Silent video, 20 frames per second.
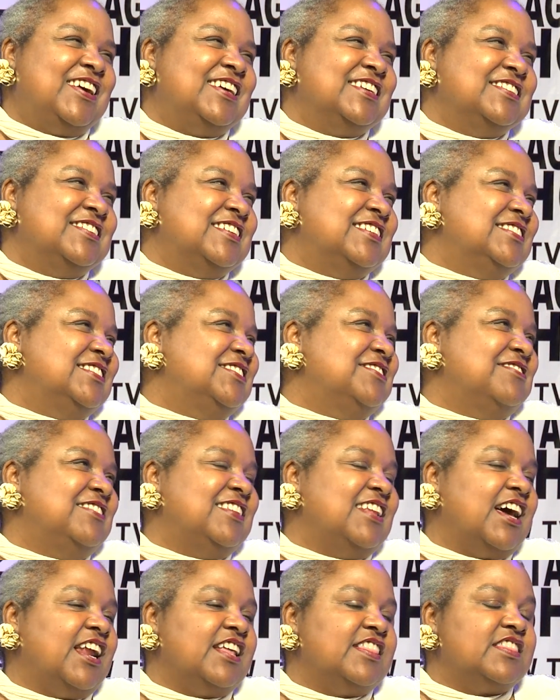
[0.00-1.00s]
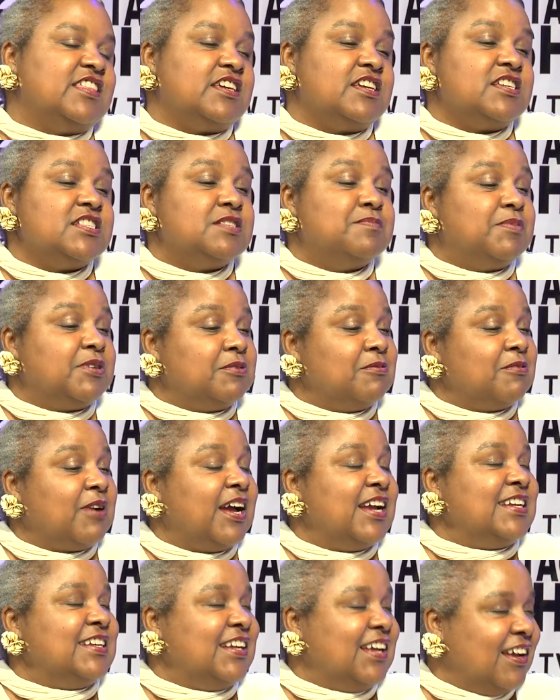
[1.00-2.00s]
I go to do a lot of things, but
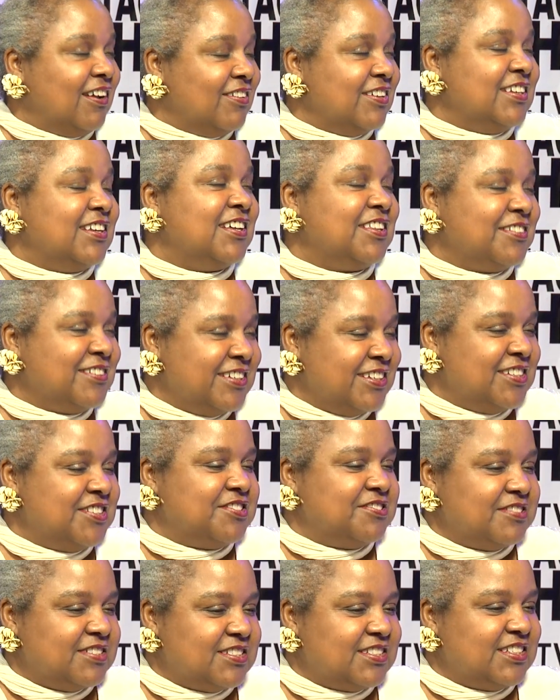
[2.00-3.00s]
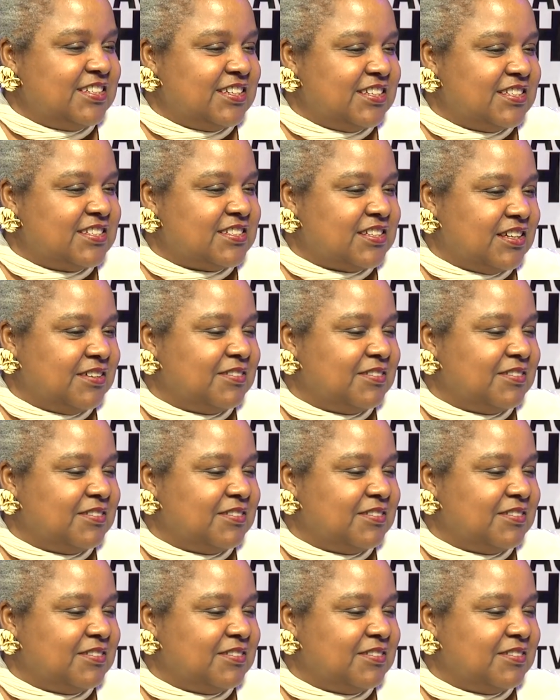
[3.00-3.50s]
right now another interest is